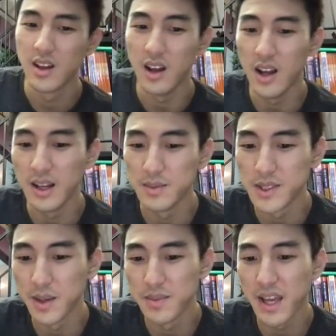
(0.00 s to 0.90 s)
um,
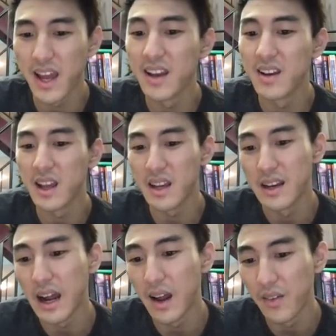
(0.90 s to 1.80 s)
sub 10, and
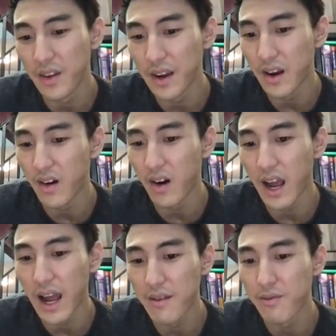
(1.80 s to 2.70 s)
now they are
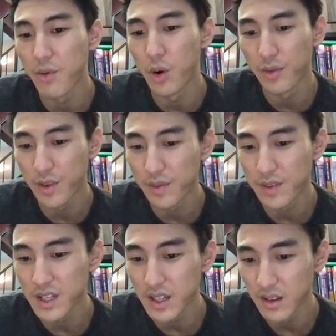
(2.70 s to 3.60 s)
at
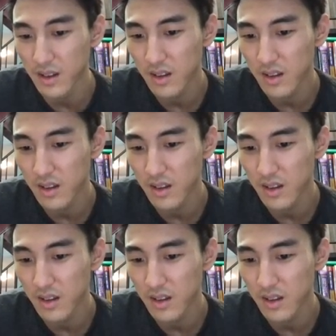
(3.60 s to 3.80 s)
450.